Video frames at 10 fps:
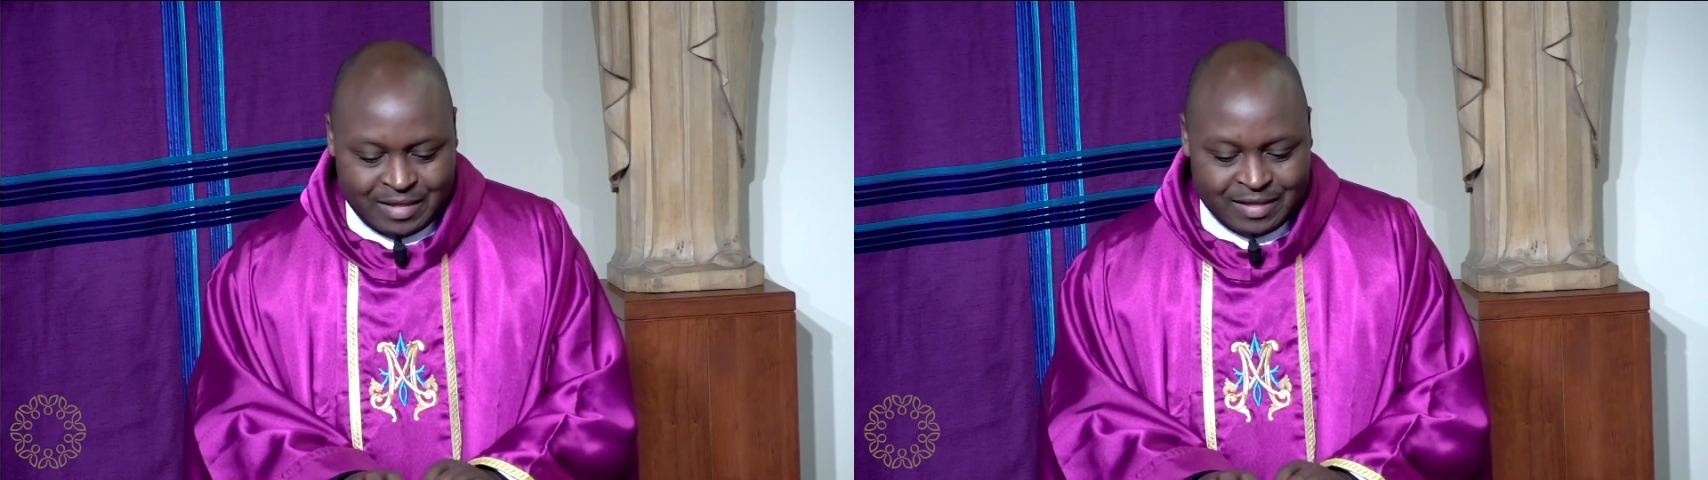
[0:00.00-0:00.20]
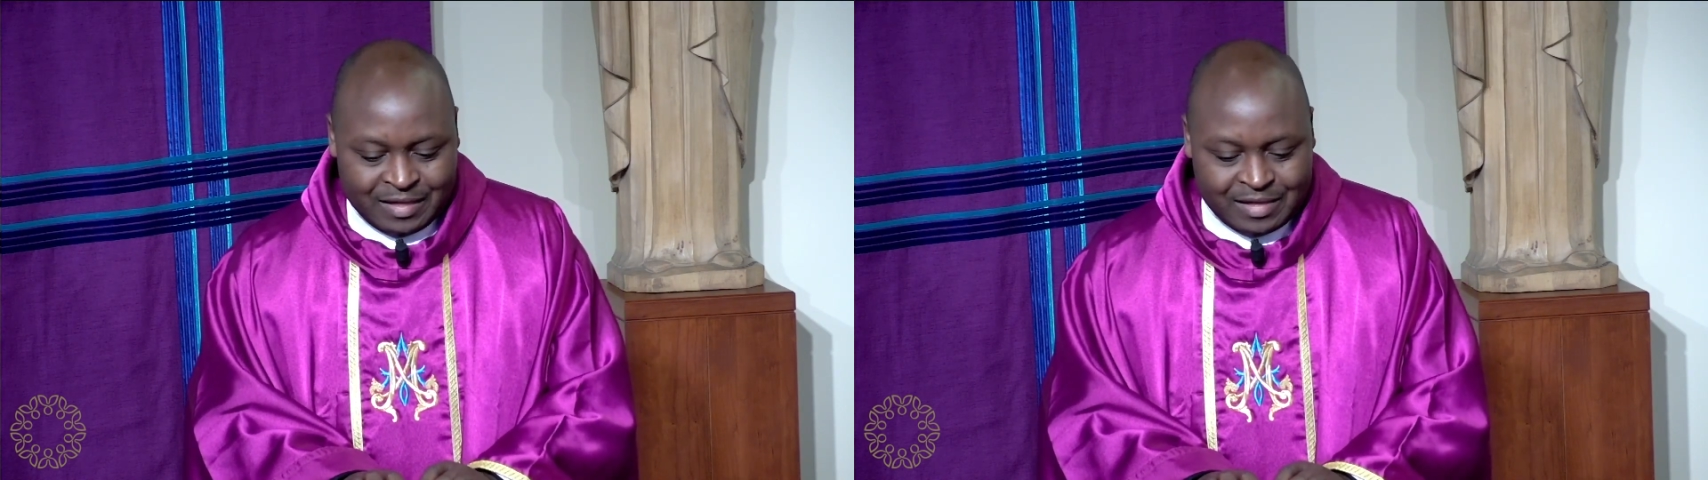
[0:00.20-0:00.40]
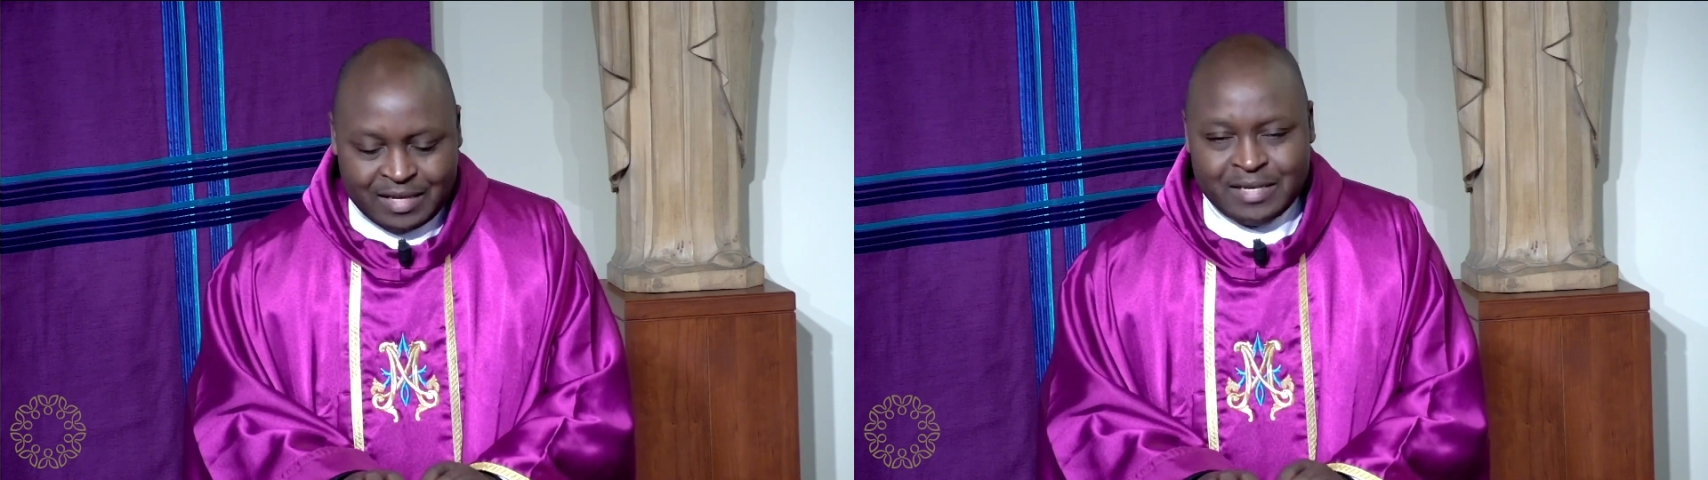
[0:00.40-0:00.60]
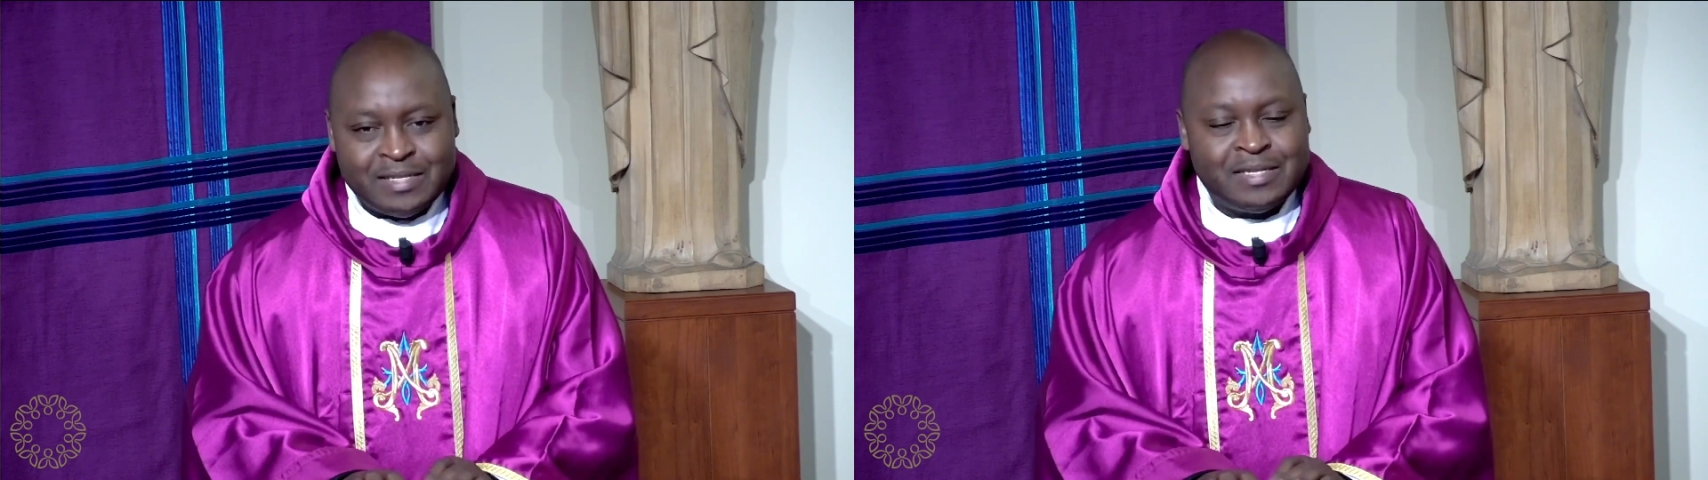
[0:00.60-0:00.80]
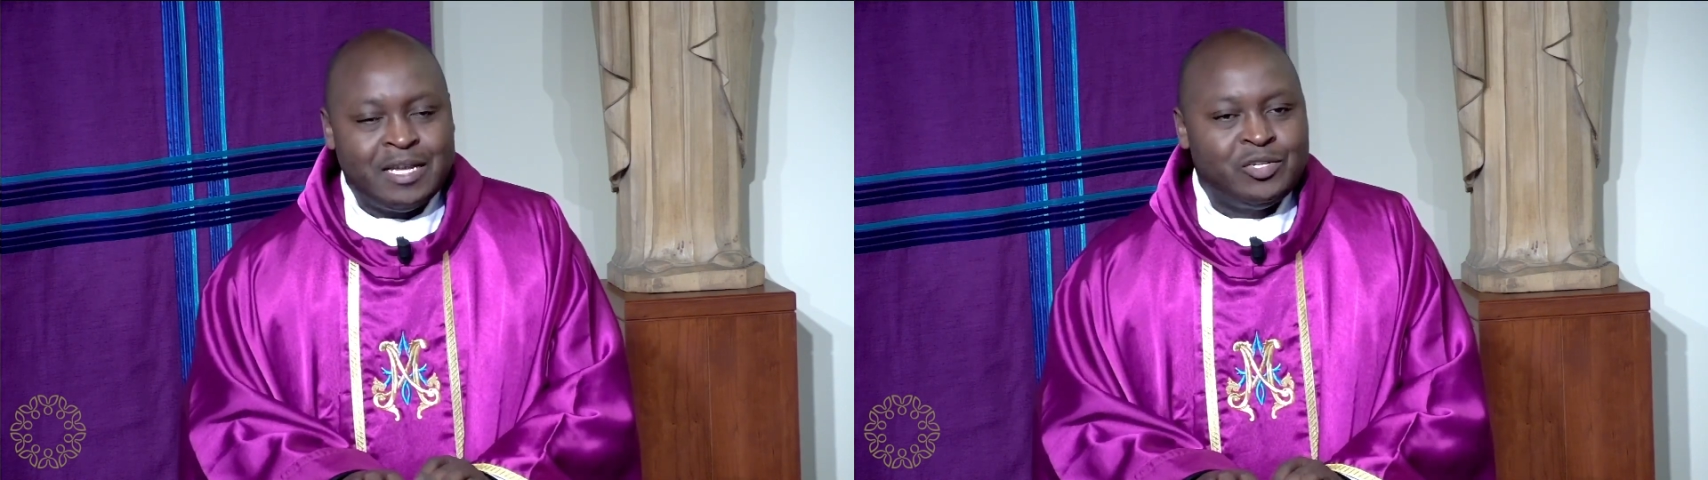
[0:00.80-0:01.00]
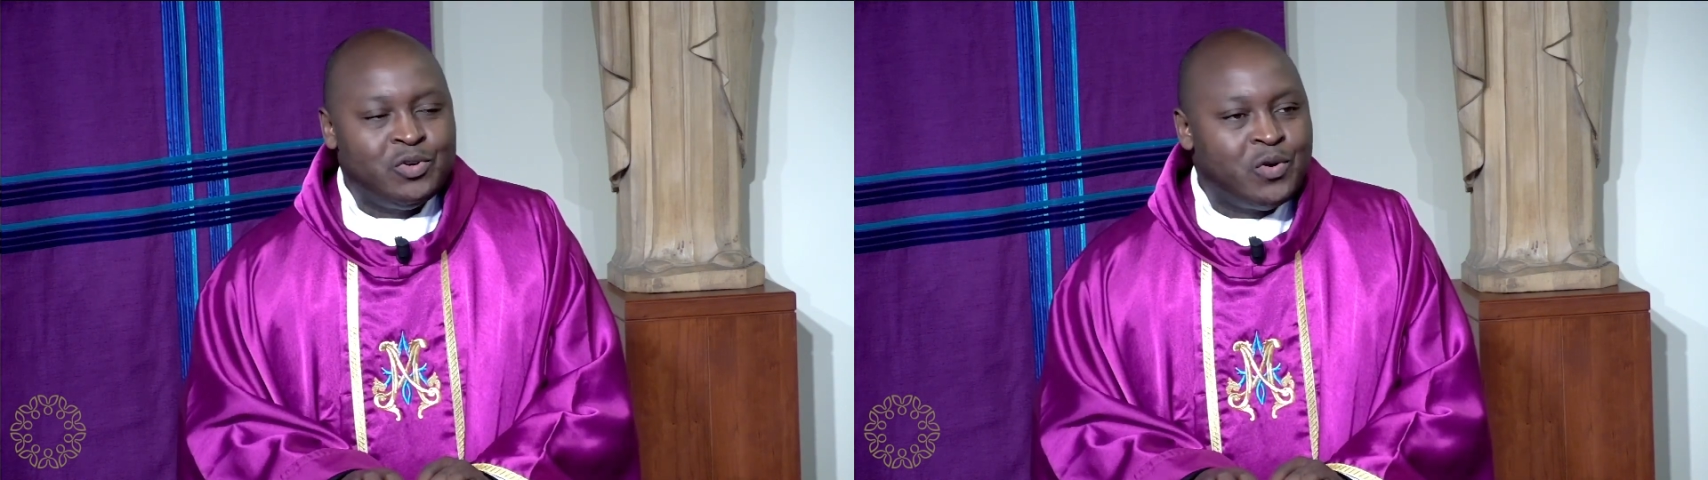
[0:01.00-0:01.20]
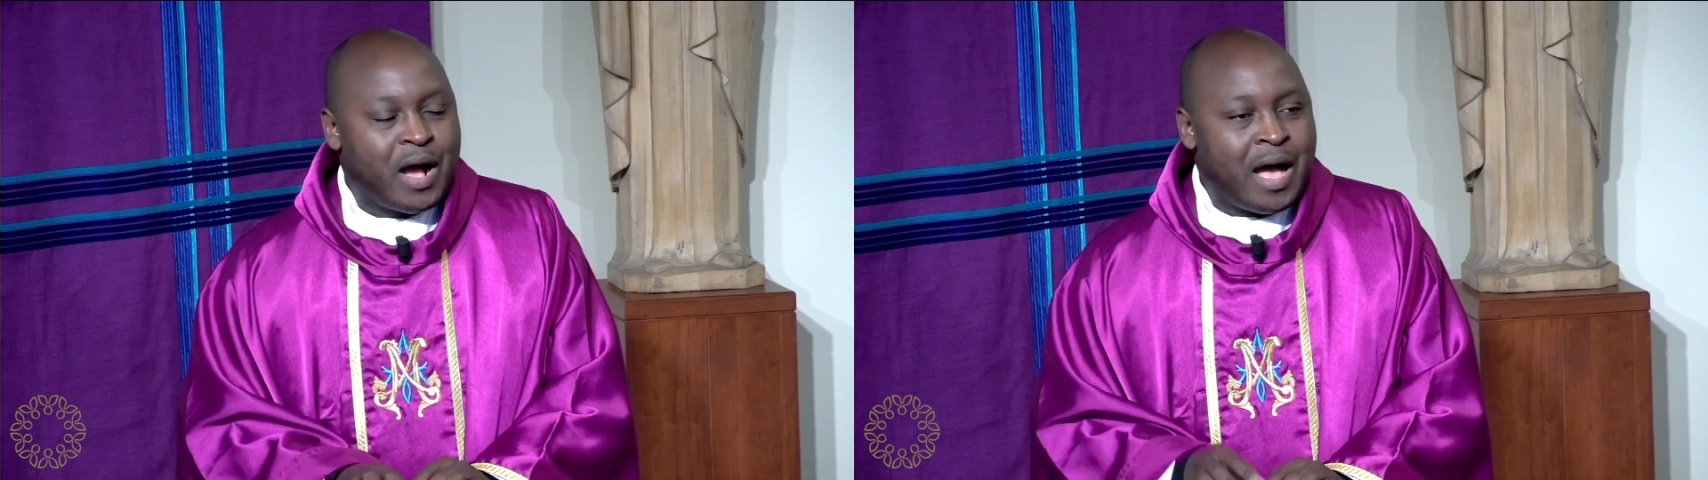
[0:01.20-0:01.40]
the things that your